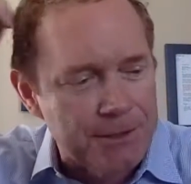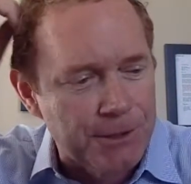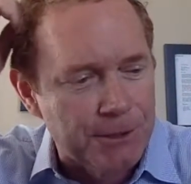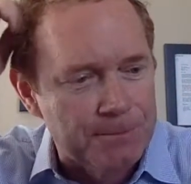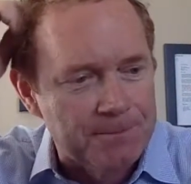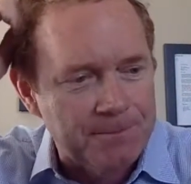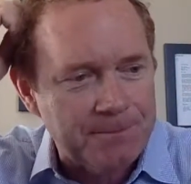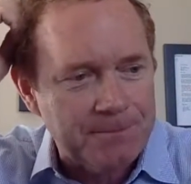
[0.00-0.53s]

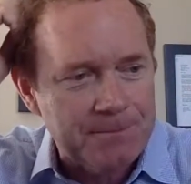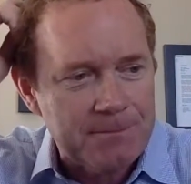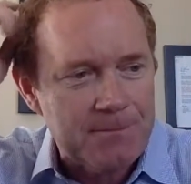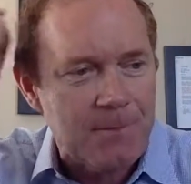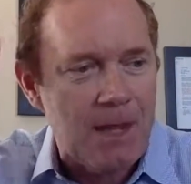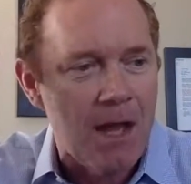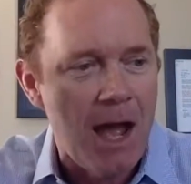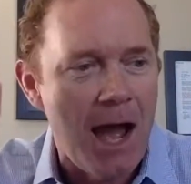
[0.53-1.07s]
So
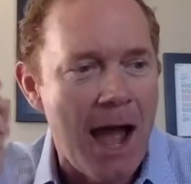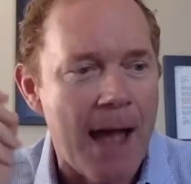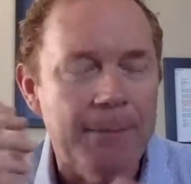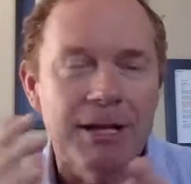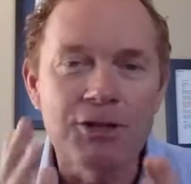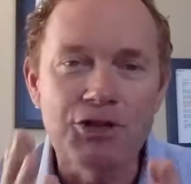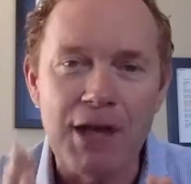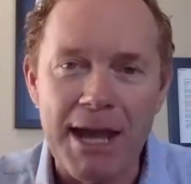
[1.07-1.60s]
I'm
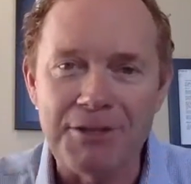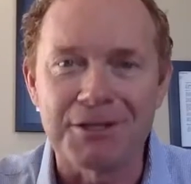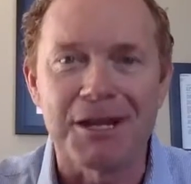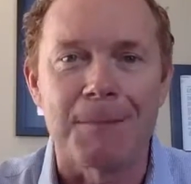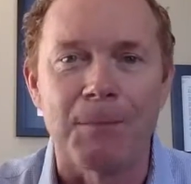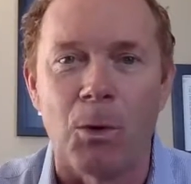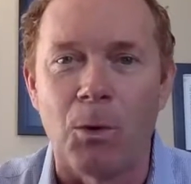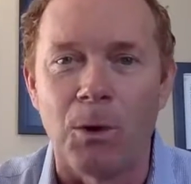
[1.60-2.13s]
going to change a
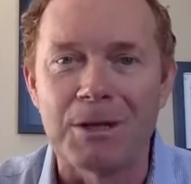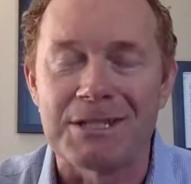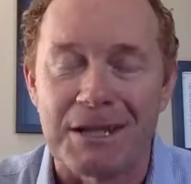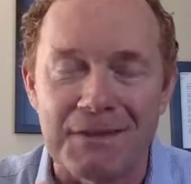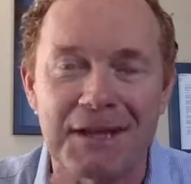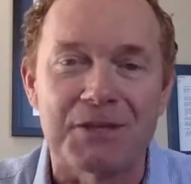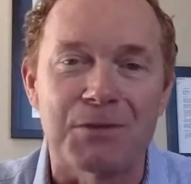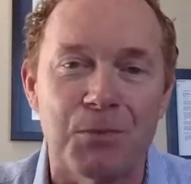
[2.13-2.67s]
couple words.
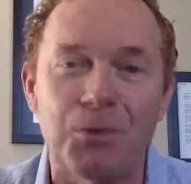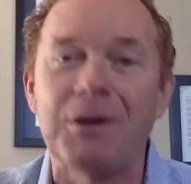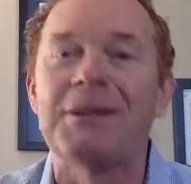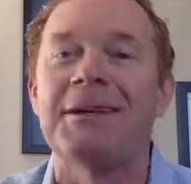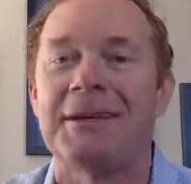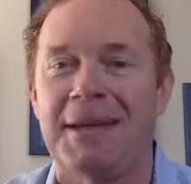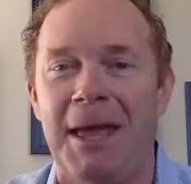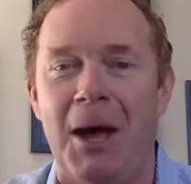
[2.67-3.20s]
I think it's
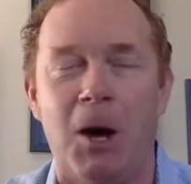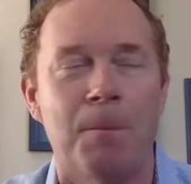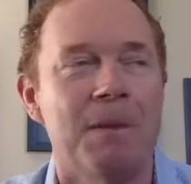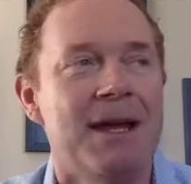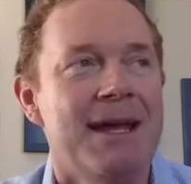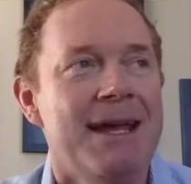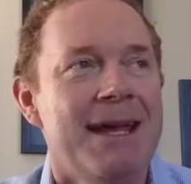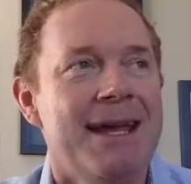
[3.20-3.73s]
really going to help.